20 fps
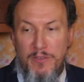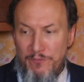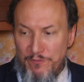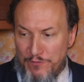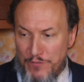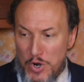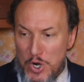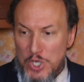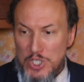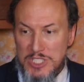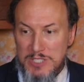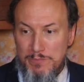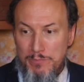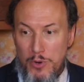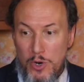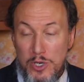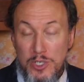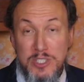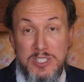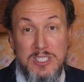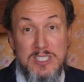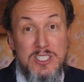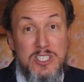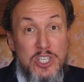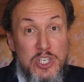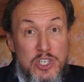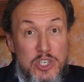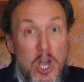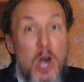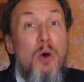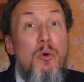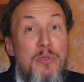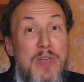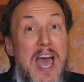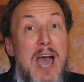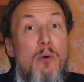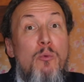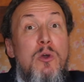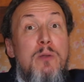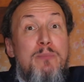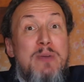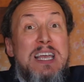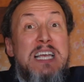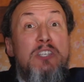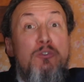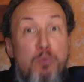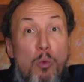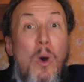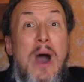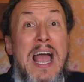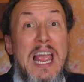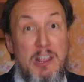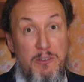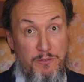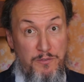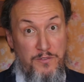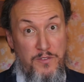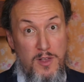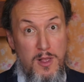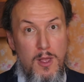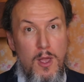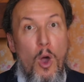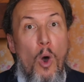the first person to know that would be his wife.